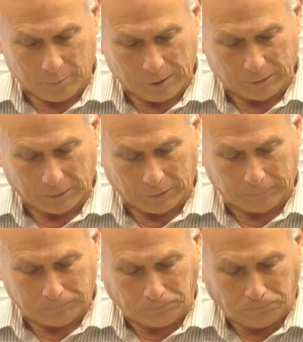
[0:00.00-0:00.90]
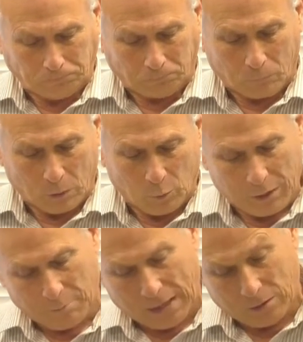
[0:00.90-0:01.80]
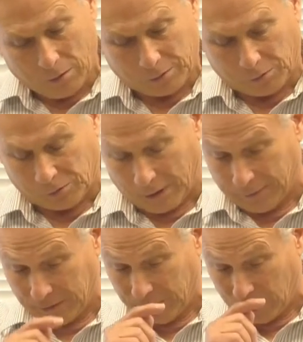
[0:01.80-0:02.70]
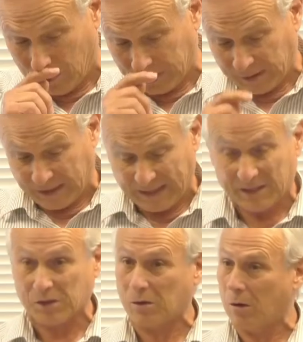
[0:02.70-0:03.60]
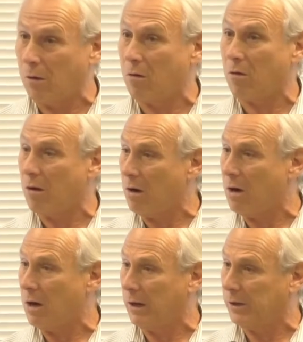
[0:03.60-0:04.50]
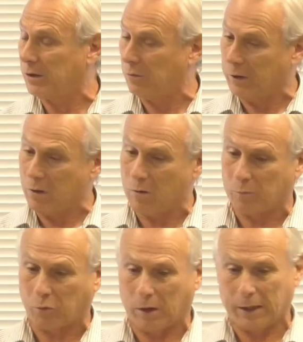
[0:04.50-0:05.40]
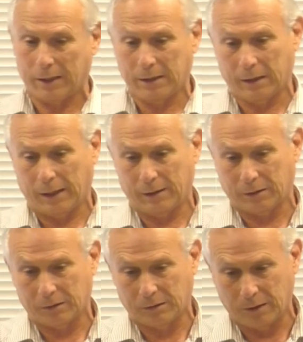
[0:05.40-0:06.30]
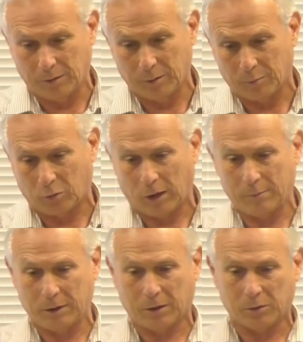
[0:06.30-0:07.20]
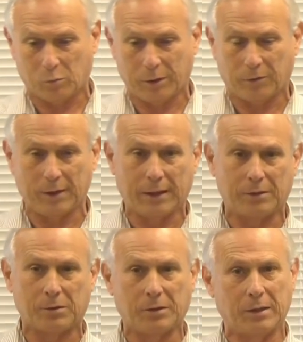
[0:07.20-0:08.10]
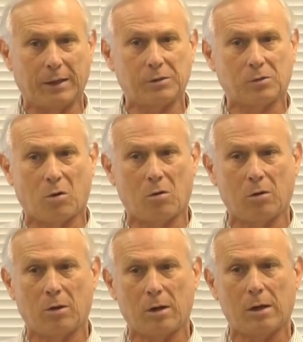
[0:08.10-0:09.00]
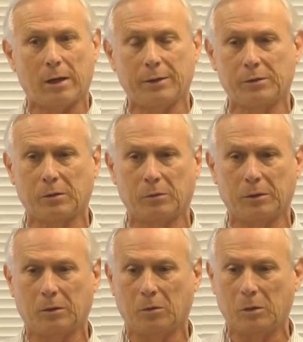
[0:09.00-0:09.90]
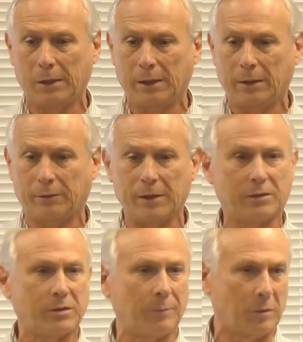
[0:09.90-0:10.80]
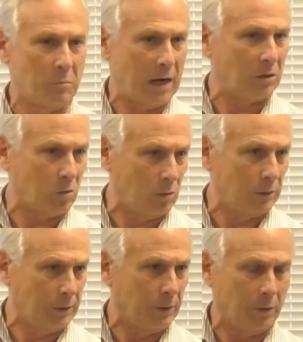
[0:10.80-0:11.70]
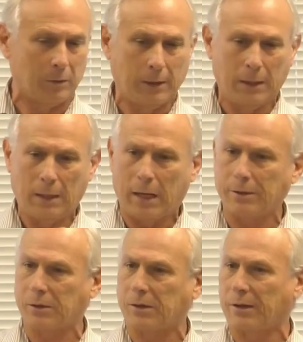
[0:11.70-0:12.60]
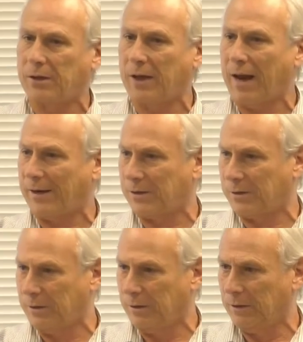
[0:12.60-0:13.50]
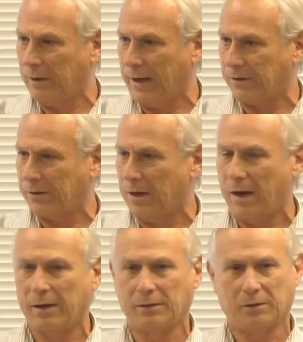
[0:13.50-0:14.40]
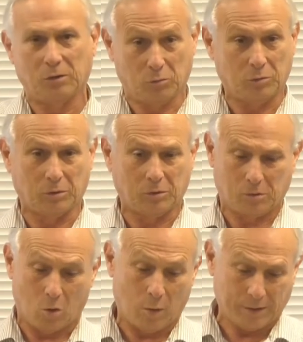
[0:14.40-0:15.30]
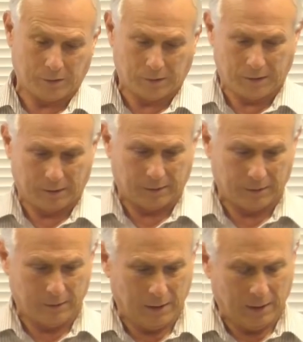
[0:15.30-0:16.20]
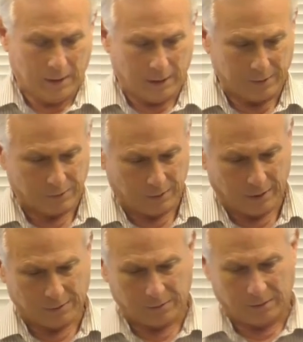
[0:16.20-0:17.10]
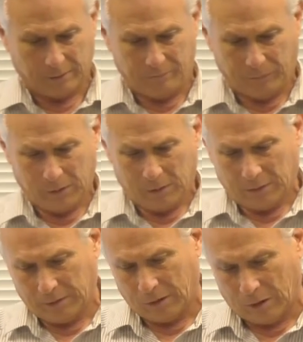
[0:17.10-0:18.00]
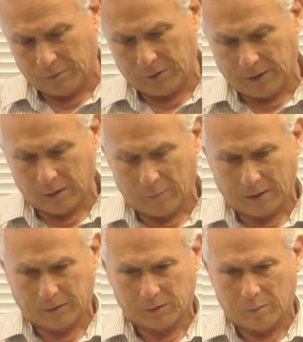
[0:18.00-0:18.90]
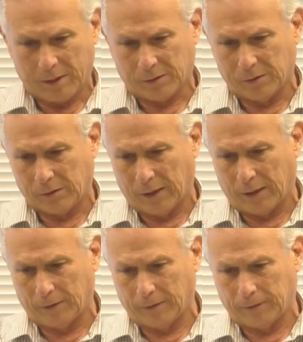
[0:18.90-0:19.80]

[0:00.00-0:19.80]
But uh, we might also say that, you know, it's against all odds. We don't pray and continue to pray because we think it's against all odds. Uh, you know, think of something medical. You know, I just got a text last night, coincidentally, as, as um, you know, I was thinking about this message and.